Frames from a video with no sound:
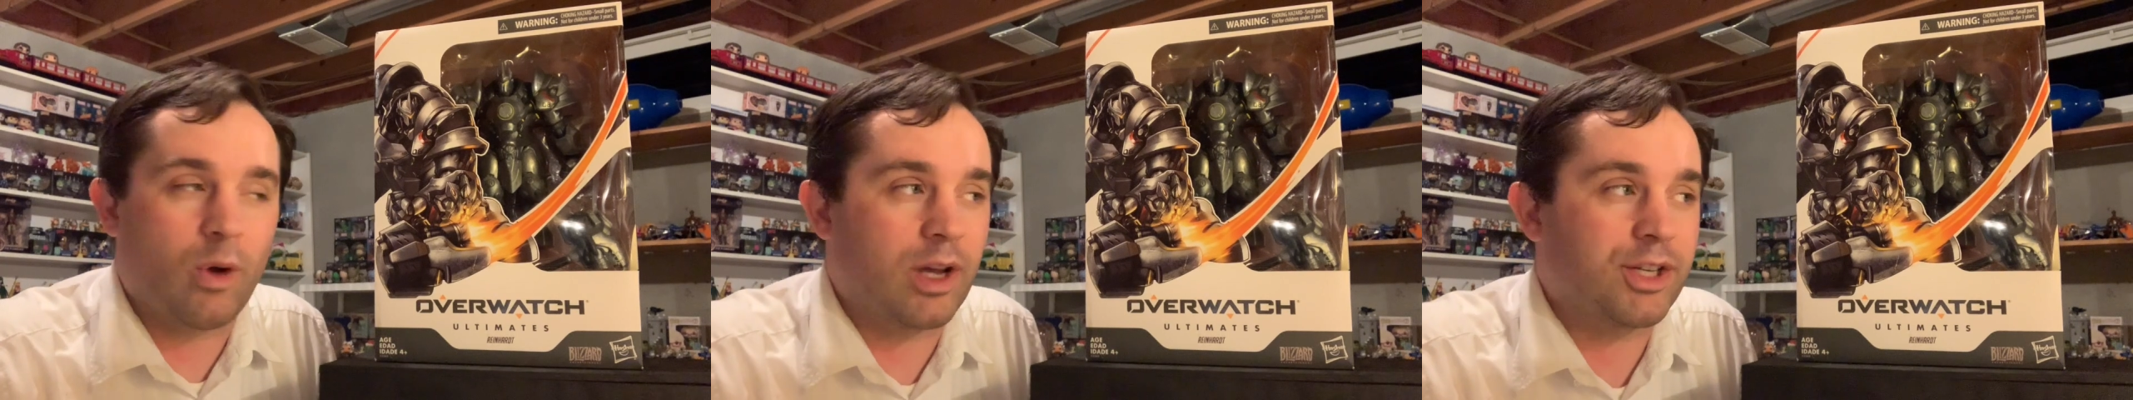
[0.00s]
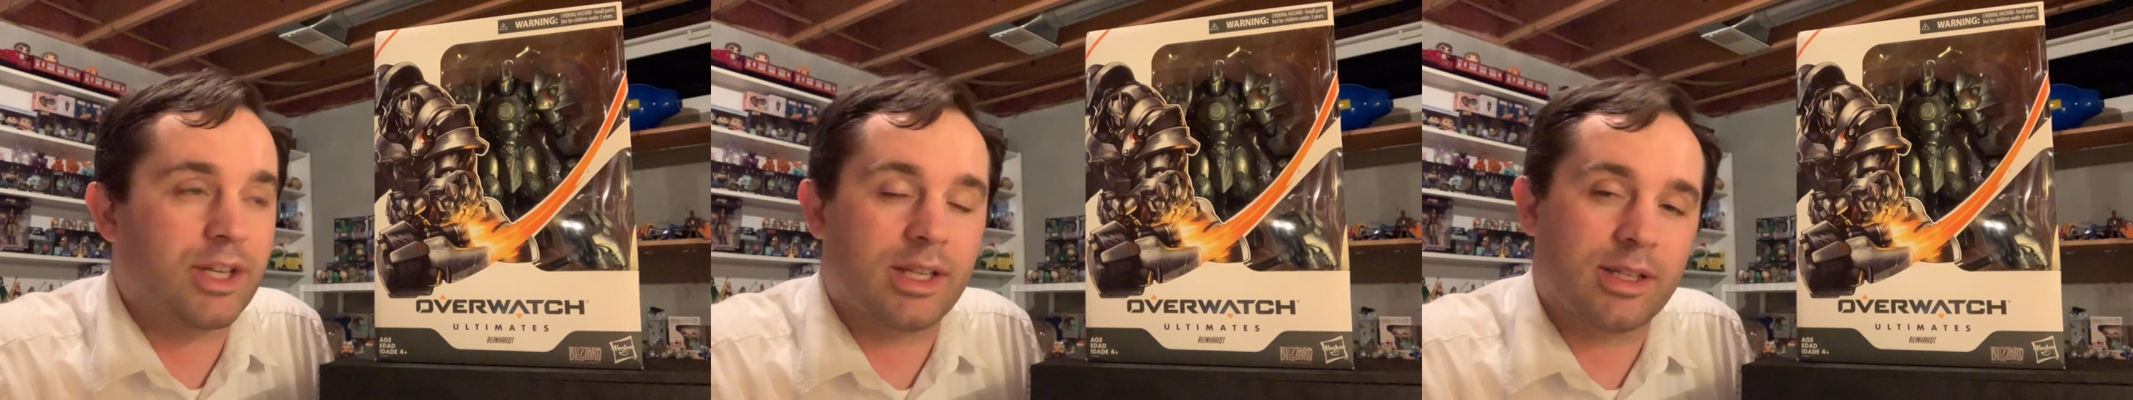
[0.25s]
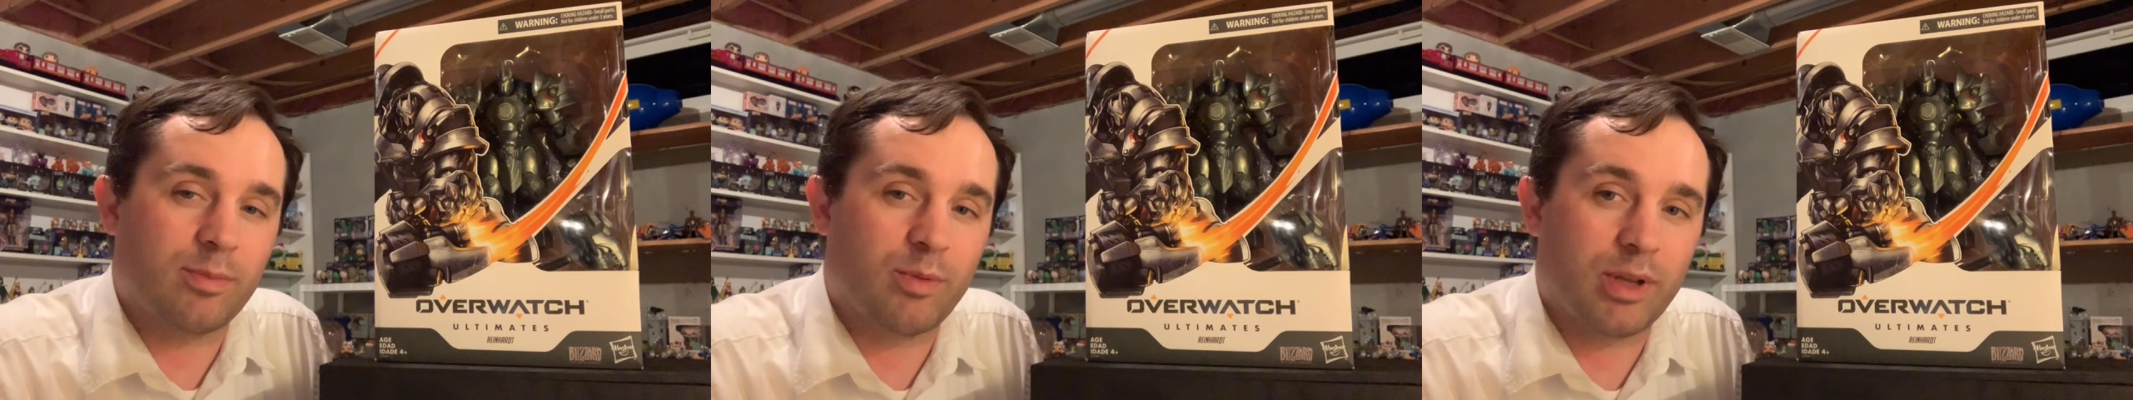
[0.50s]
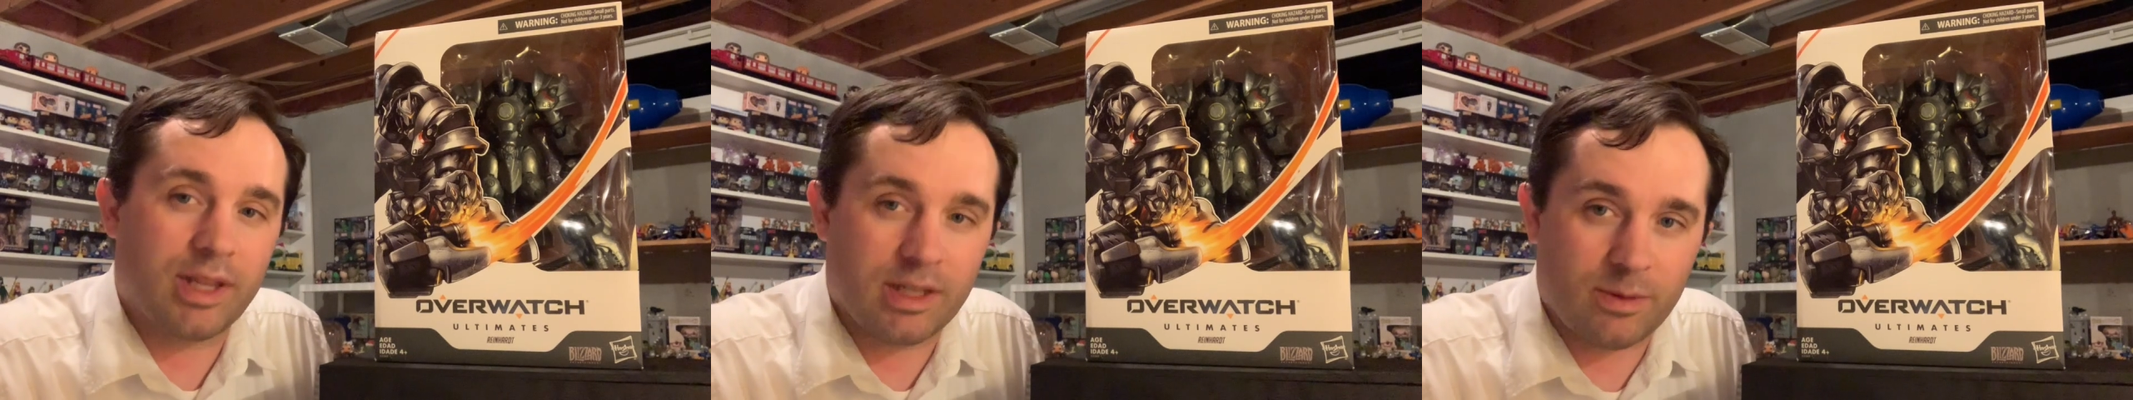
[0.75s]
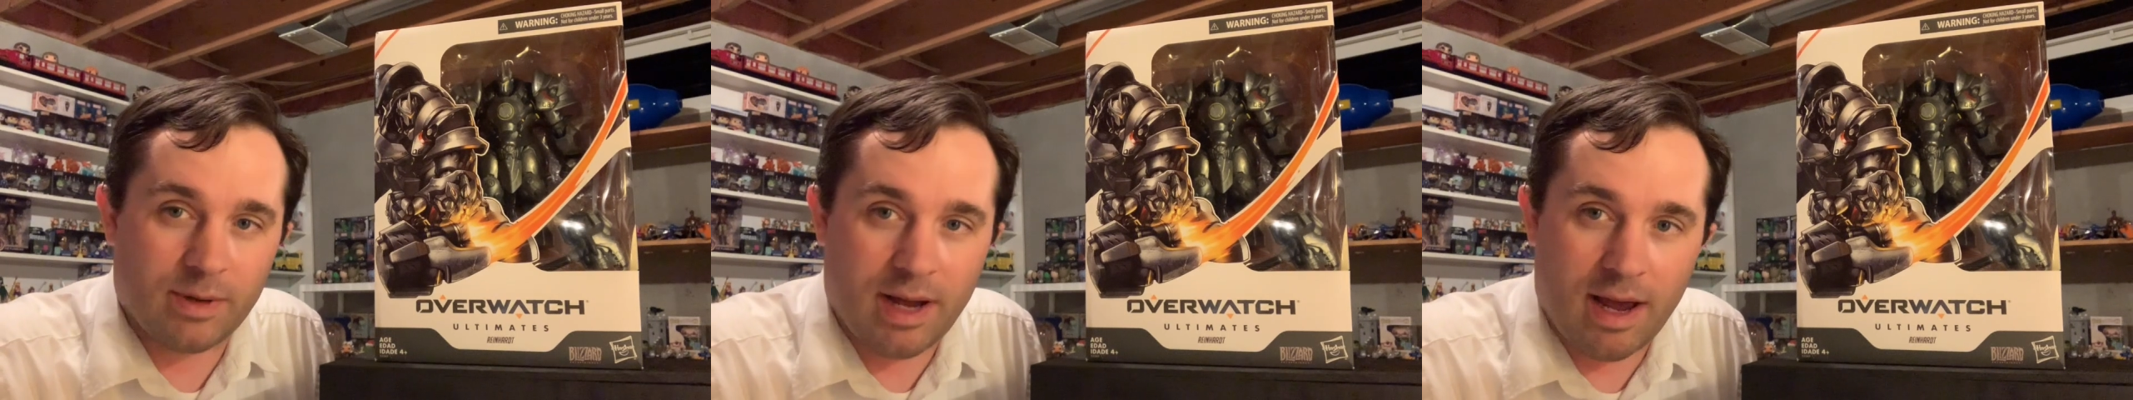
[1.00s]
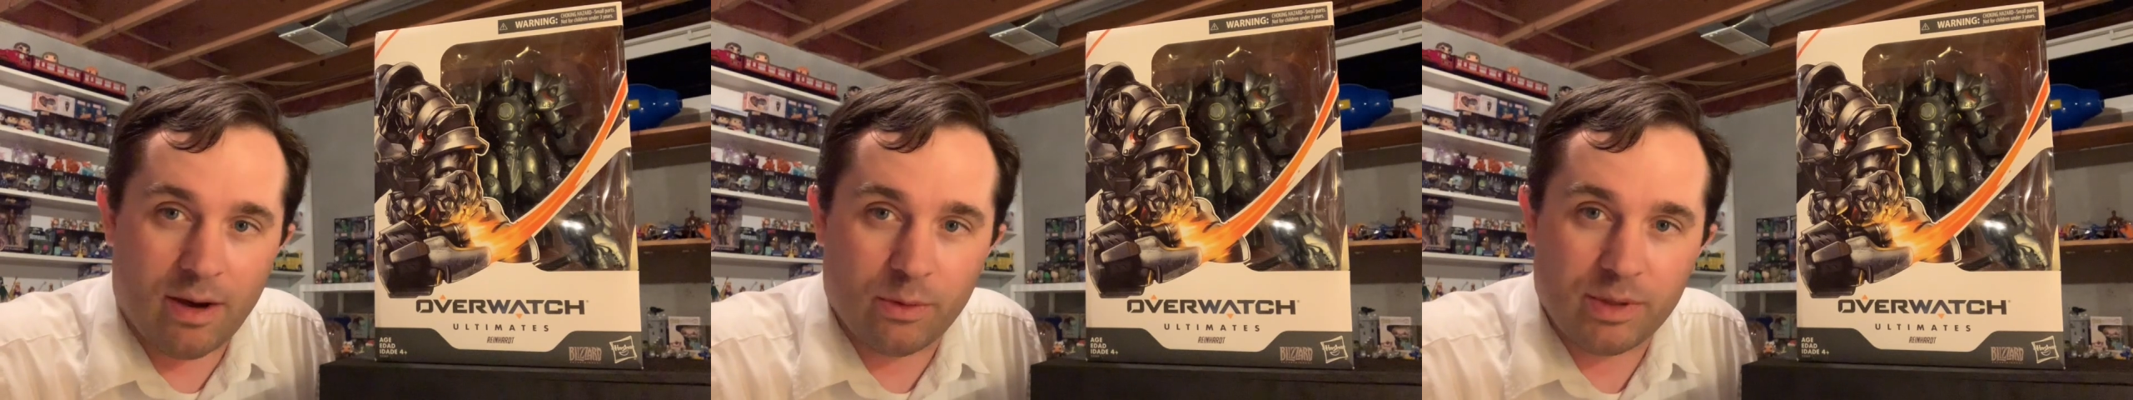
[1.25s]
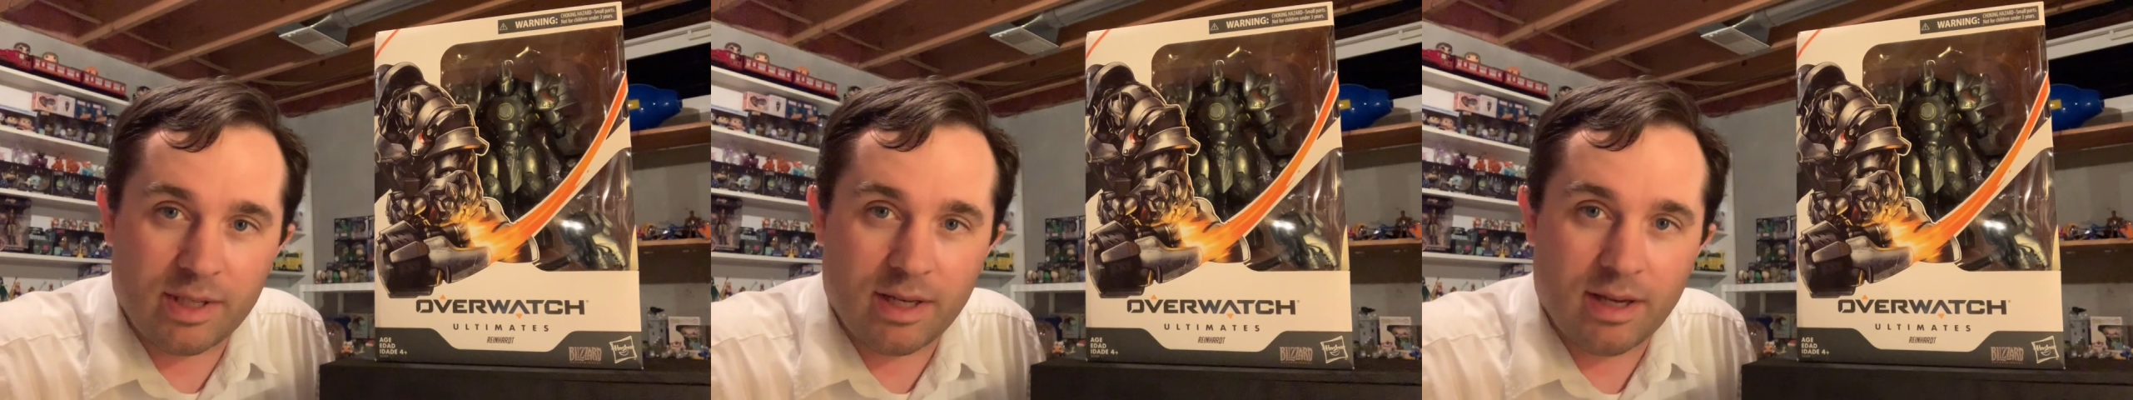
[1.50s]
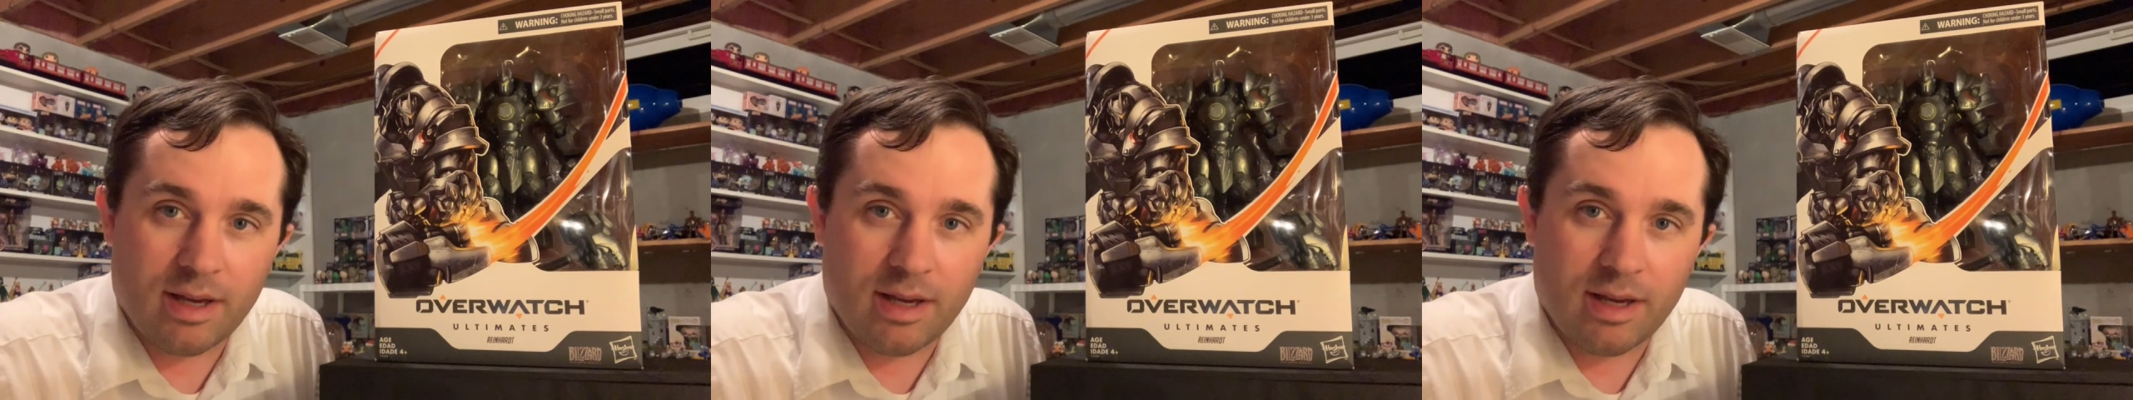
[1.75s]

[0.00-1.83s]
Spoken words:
rushing to put this one out